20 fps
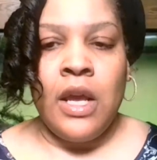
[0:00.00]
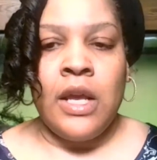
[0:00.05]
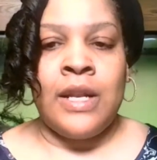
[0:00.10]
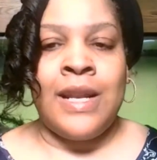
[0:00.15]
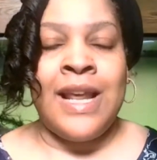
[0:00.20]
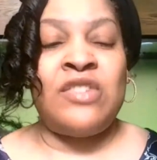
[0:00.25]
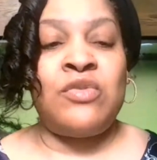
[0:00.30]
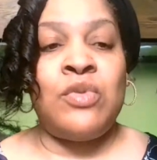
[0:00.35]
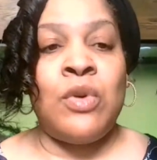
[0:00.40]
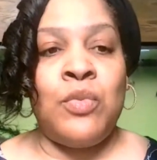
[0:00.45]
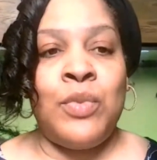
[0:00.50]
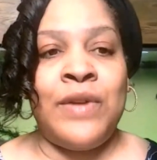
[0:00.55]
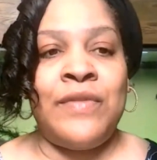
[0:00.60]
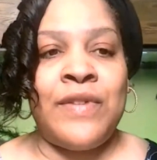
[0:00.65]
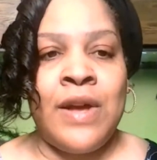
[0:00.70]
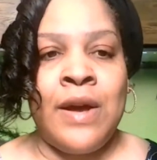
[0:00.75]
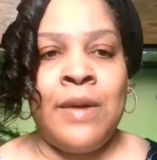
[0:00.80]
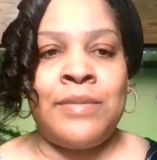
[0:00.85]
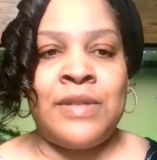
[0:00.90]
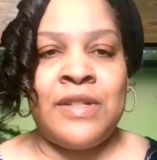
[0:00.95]
That's what we've
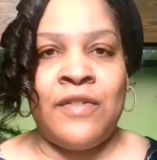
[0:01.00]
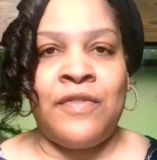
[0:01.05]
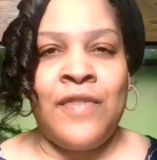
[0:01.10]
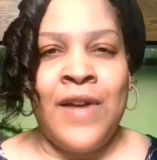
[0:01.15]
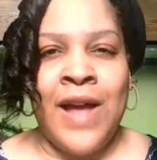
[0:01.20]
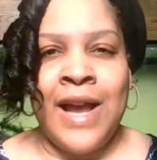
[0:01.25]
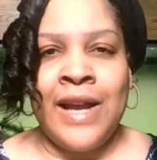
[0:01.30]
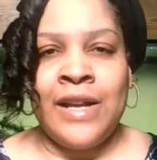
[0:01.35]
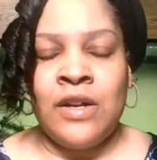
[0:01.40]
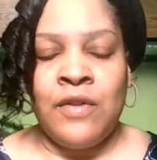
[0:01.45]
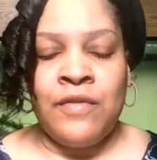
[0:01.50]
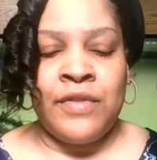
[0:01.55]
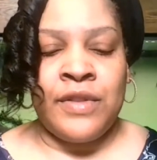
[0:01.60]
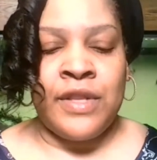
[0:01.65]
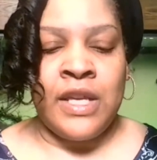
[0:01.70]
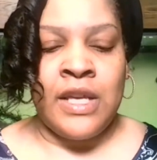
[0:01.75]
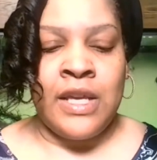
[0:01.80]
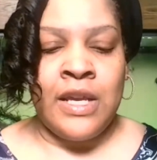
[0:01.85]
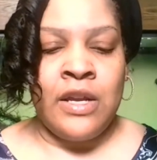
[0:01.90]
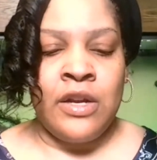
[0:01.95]
come to find over
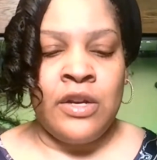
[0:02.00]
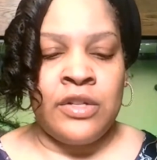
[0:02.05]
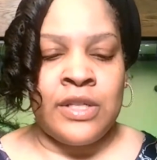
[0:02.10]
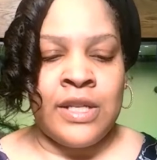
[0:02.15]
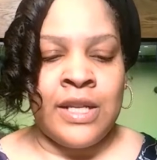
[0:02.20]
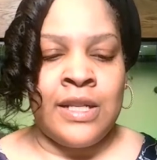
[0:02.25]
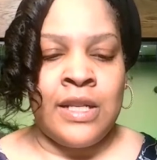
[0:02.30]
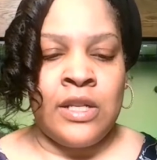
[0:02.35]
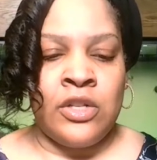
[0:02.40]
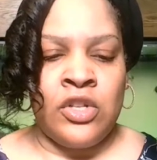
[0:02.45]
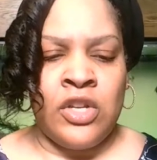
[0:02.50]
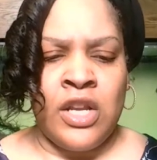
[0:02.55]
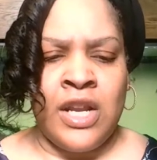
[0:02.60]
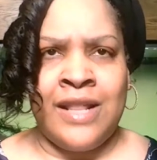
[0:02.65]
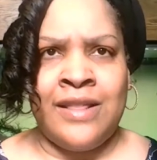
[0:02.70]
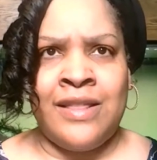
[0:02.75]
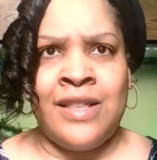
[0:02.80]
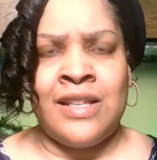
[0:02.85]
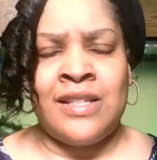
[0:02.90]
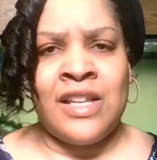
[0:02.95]
the years in
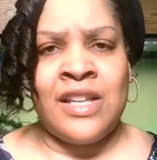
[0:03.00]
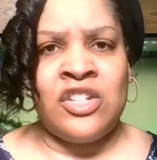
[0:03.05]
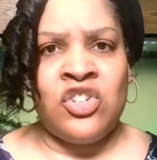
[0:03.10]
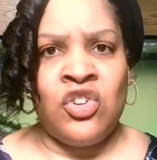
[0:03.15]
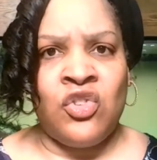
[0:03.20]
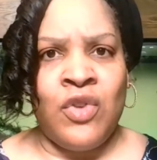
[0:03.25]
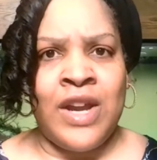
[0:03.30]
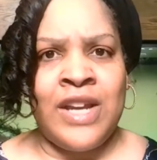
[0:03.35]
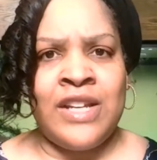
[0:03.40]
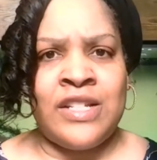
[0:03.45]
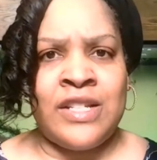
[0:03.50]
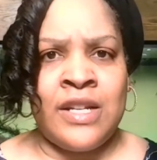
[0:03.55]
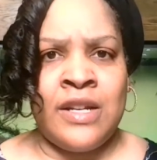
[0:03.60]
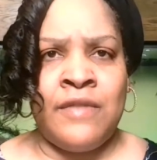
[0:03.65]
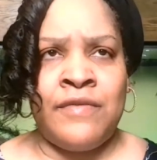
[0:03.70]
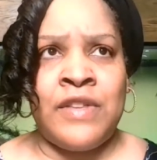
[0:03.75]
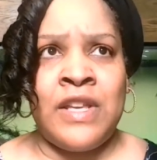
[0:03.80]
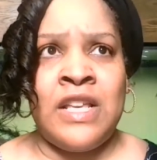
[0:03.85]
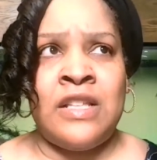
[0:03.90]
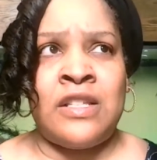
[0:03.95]
this integration
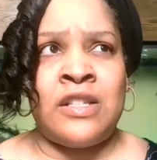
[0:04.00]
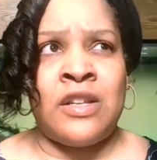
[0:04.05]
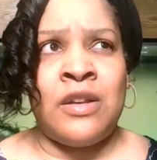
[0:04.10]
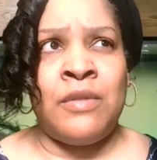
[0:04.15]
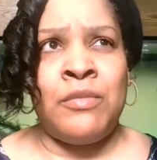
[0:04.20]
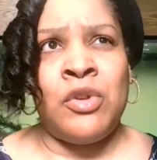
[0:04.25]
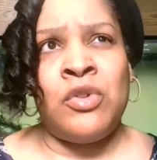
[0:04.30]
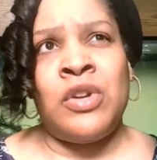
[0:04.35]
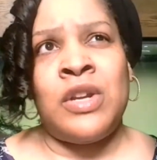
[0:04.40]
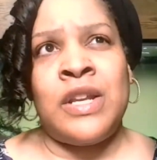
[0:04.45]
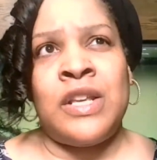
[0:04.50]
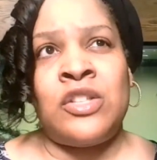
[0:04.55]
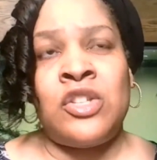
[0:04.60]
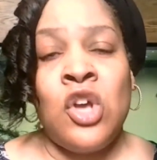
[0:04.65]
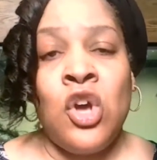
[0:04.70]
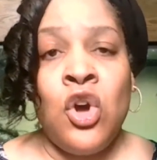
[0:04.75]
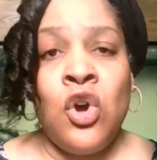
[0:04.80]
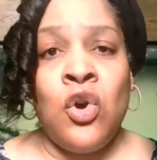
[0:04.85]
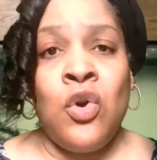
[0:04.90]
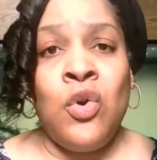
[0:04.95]
of these communities
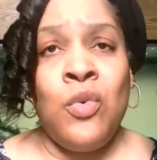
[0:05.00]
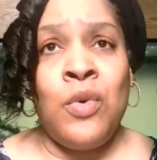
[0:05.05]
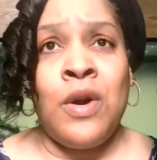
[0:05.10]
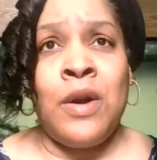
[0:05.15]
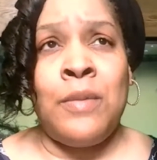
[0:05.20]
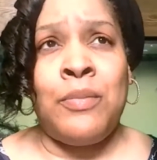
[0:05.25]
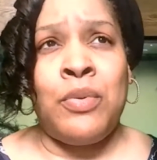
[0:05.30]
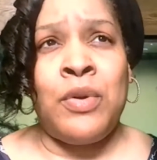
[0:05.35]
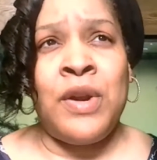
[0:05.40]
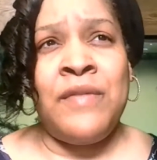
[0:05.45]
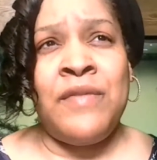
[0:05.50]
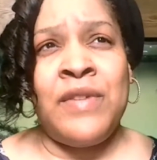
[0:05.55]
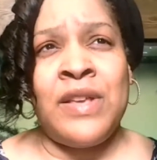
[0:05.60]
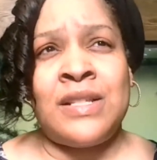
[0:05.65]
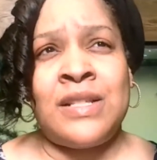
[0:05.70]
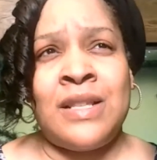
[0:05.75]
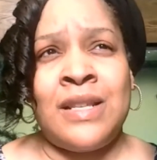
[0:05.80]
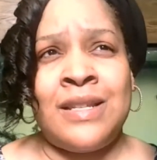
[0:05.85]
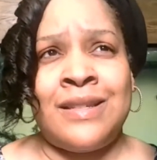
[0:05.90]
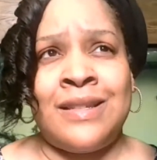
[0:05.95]
who were
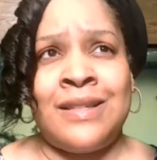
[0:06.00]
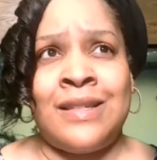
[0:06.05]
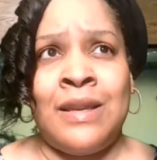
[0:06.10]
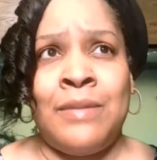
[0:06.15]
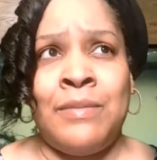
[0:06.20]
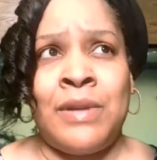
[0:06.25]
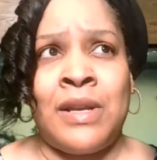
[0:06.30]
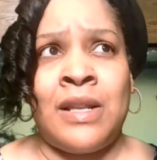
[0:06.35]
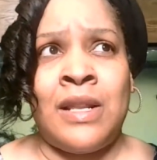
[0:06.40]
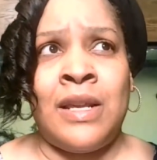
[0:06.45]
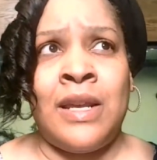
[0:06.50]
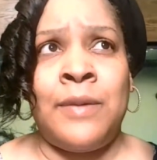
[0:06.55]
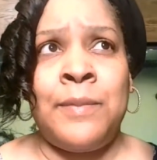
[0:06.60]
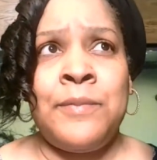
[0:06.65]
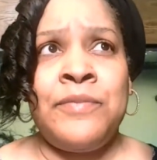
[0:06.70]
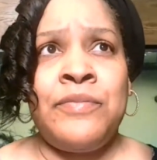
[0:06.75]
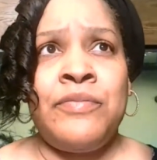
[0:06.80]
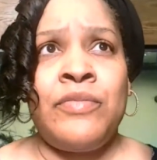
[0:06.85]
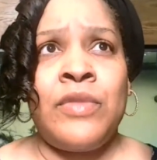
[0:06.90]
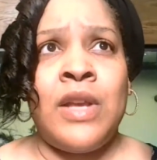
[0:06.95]
previously systemically
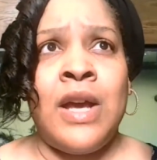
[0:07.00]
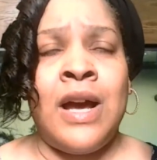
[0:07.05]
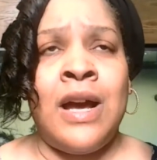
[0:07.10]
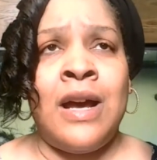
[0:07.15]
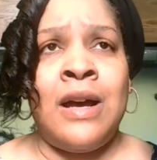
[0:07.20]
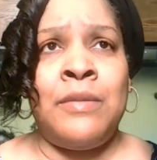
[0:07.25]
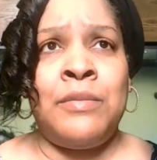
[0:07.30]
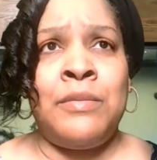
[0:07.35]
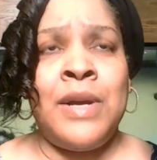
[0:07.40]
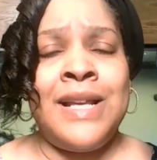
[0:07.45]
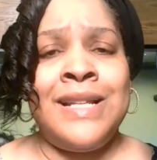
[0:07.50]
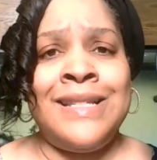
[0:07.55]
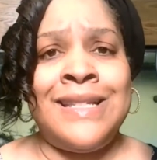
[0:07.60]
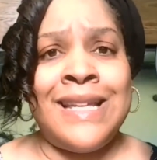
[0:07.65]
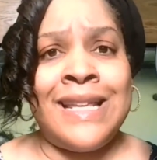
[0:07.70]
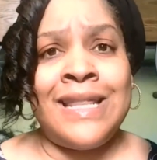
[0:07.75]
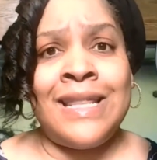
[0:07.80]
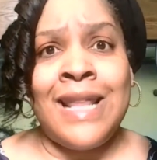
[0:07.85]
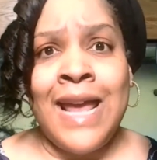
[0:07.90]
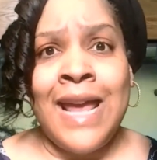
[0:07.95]

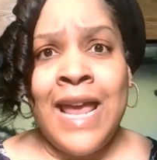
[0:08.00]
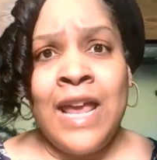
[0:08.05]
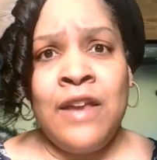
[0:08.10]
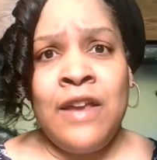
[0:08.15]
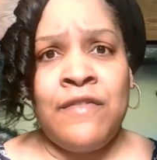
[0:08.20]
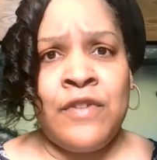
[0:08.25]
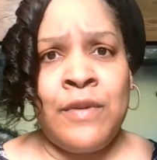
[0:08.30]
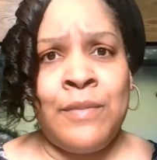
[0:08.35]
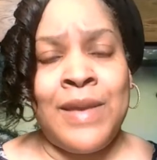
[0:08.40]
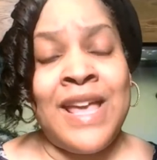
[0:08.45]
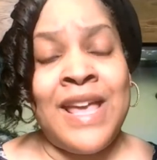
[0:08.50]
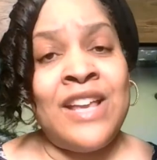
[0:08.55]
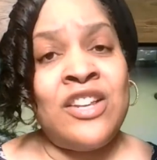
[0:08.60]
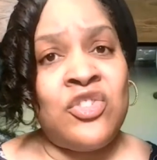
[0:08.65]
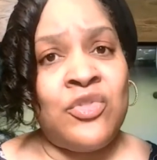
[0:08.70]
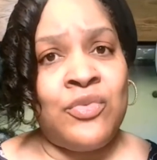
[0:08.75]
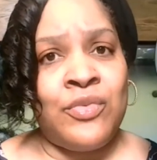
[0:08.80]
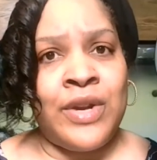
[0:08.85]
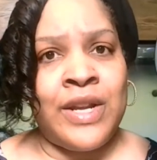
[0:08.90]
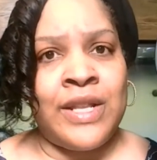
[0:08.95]
delayed from
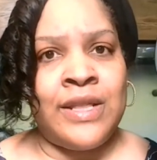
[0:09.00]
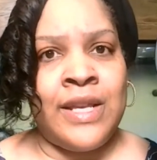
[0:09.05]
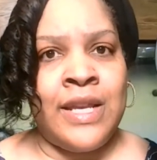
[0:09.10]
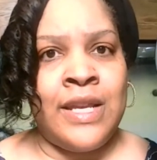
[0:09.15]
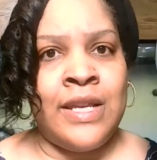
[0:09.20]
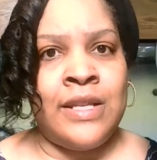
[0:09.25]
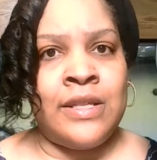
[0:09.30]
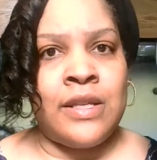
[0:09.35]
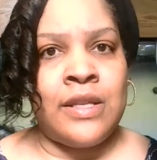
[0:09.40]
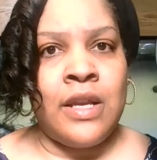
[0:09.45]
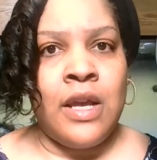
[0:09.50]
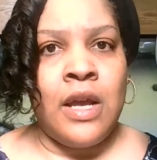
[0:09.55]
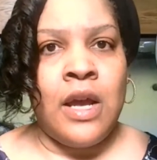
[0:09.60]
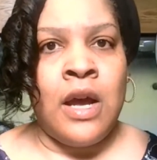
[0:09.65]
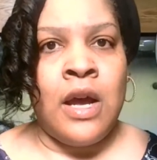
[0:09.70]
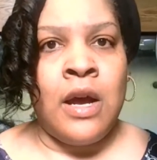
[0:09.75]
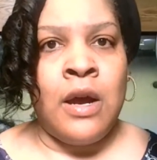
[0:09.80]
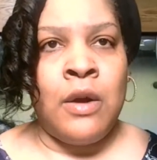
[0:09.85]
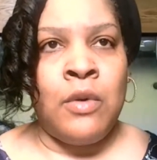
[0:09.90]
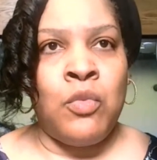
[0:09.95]
entering these
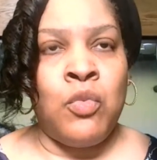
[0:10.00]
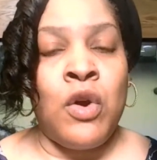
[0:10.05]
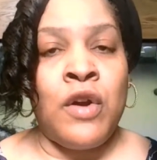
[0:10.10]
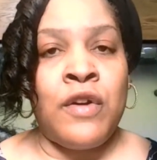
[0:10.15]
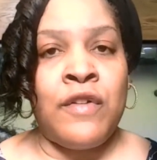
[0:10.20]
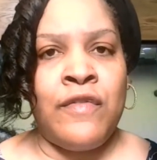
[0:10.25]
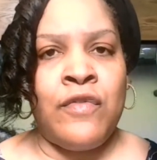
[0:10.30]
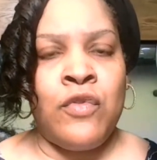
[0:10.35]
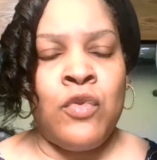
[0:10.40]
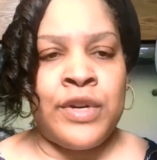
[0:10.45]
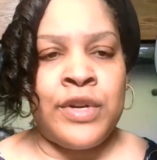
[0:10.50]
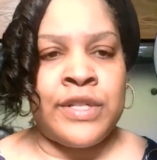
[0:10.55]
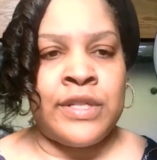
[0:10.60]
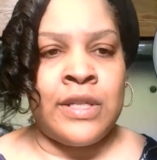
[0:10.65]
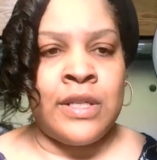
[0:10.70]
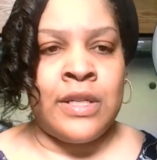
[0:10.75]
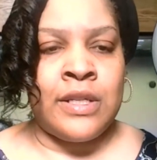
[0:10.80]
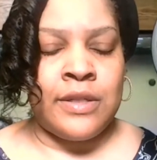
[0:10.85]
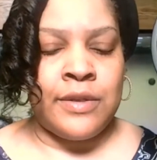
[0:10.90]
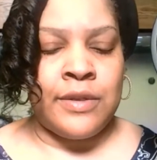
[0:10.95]

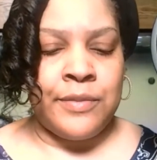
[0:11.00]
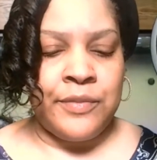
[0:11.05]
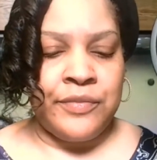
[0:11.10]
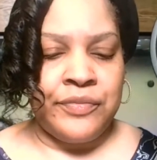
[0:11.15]
workforces.